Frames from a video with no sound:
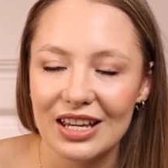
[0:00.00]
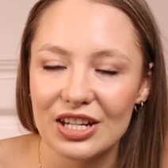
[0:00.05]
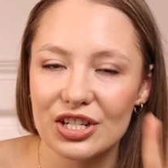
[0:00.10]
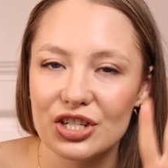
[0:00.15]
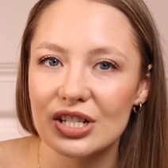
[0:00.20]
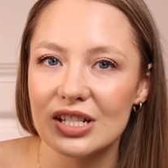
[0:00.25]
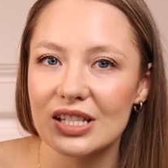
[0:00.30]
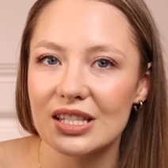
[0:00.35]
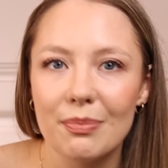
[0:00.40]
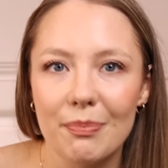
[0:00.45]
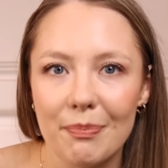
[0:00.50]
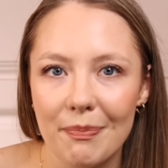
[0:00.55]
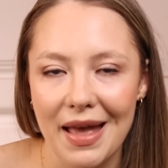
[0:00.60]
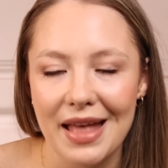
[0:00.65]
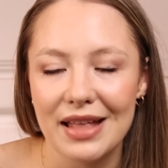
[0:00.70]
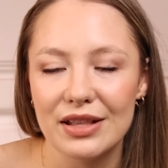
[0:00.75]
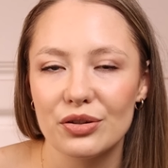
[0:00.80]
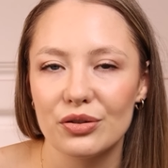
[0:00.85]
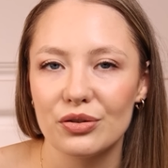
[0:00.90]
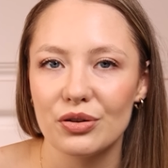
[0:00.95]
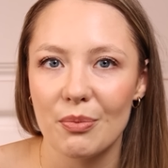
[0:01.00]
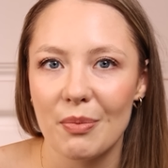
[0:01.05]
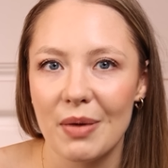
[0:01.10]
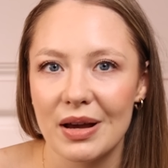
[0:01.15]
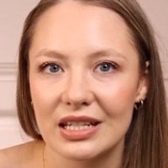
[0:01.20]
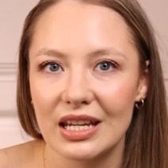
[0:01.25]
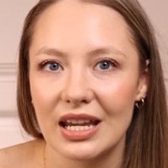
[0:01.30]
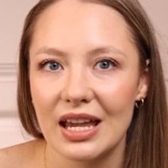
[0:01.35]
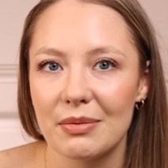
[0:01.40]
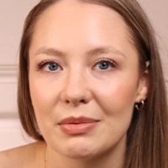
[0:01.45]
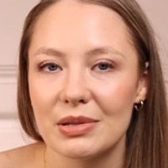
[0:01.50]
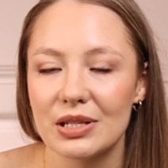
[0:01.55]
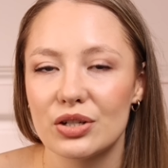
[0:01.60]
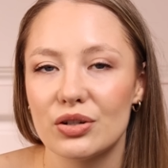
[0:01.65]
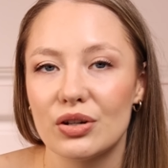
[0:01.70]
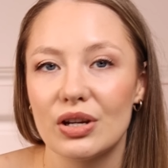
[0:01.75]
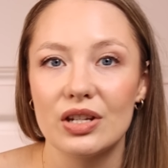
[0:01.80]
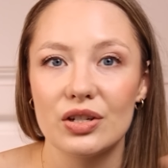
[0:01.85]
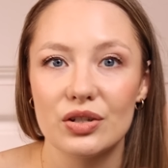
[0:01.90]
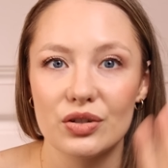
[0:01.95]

it just depends on your body chemistry.